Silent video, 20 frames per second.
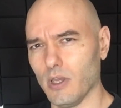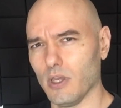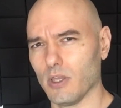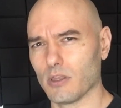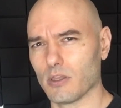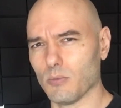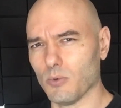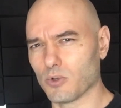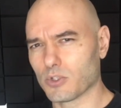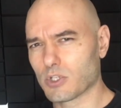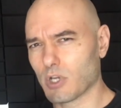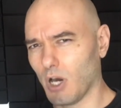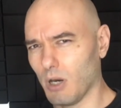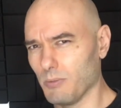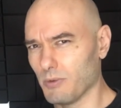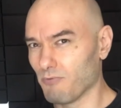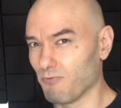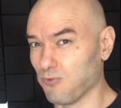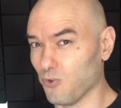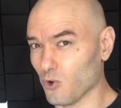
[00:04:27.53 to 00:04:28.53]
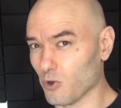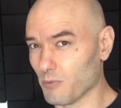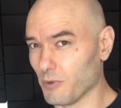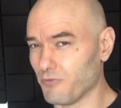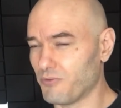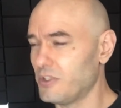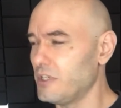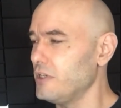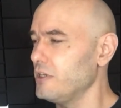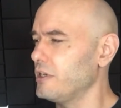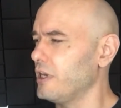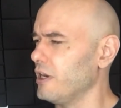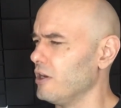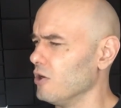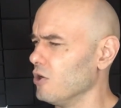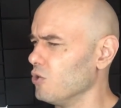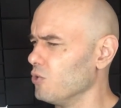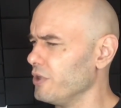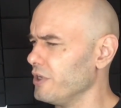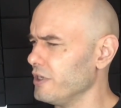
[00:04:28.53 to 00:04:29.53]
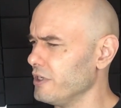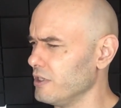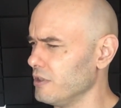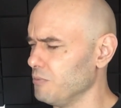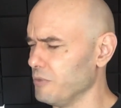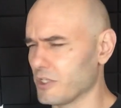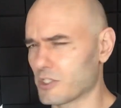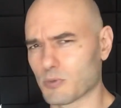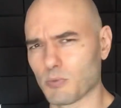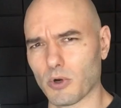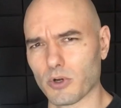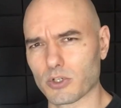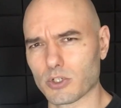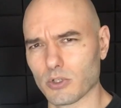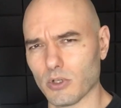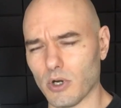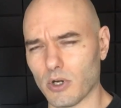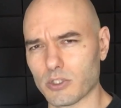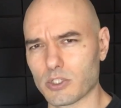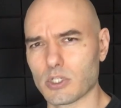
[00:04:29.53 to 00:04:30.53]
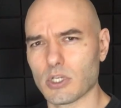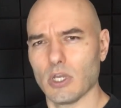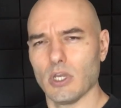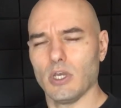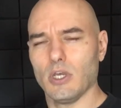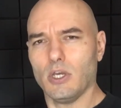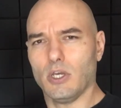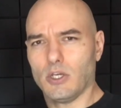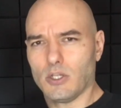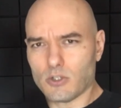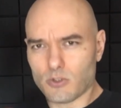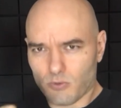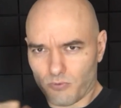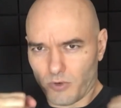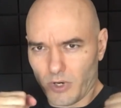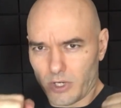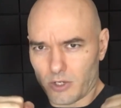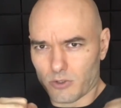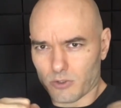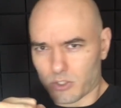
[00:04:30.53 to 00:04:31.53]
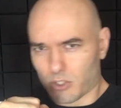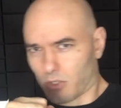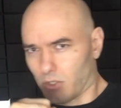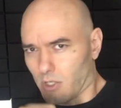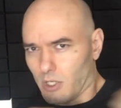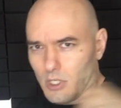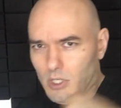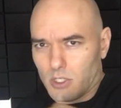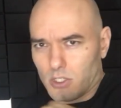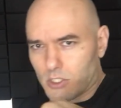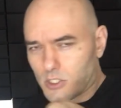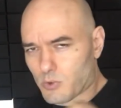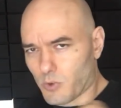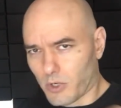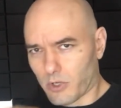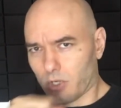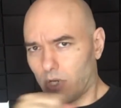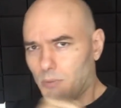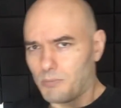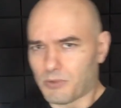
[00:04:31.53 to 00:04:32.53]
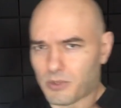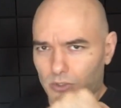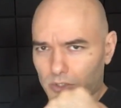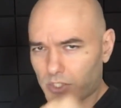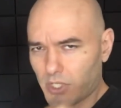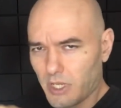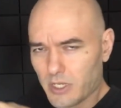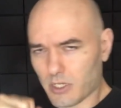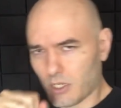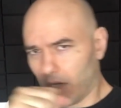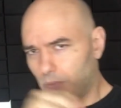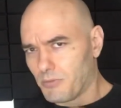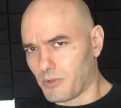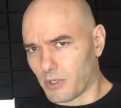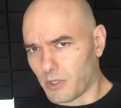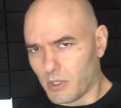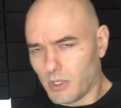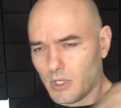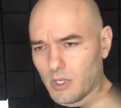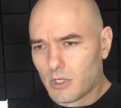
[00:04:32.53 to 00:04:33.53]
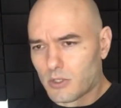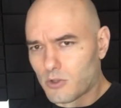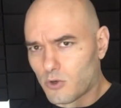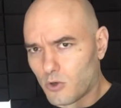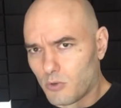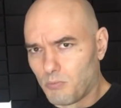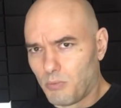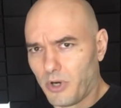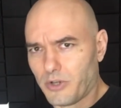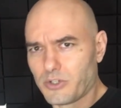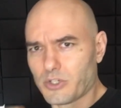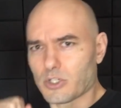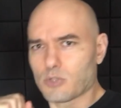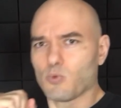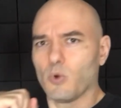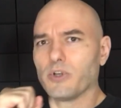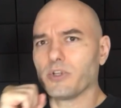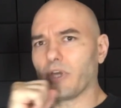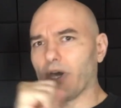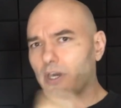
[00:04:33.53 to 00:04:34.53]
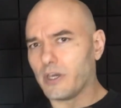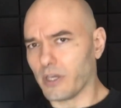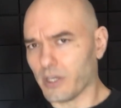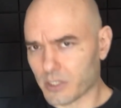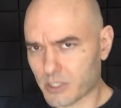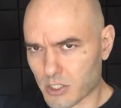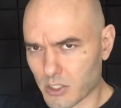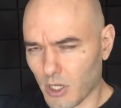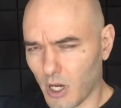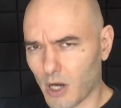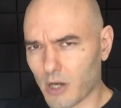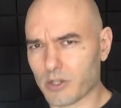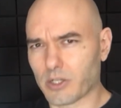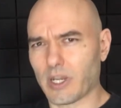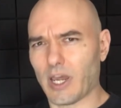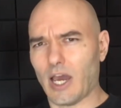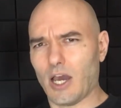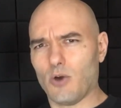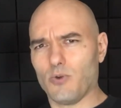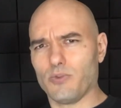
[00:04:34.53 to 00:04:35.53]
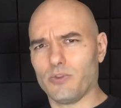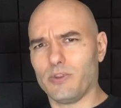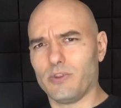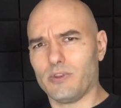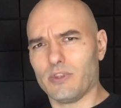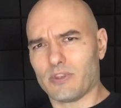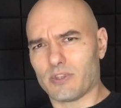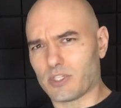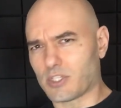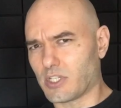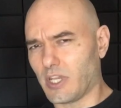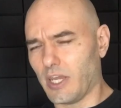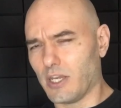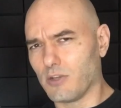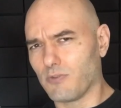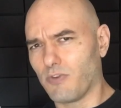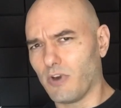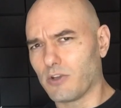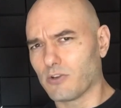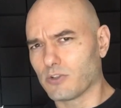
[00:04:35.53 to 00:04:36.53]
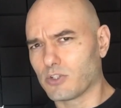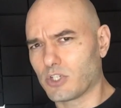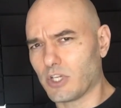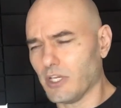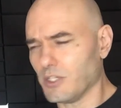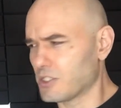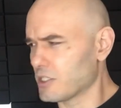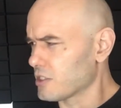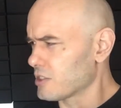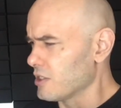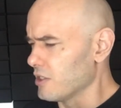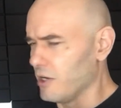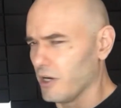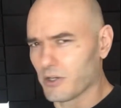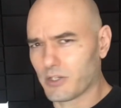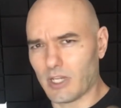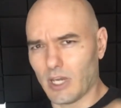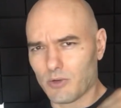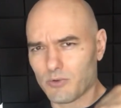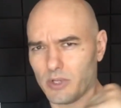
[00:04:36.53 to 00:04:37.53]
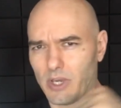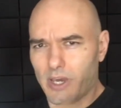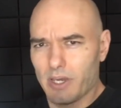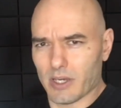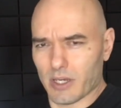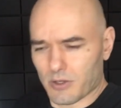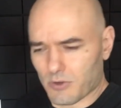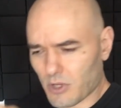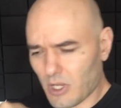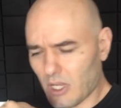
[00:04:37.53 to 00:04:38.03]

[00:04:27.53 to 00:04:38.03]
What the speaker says: The most common form of TKO in mixed martial arts, two fighters are squaring up, they're standing up, they're throwing punches, one guy gets knocked down, the standing fighter chases the knockdown guy and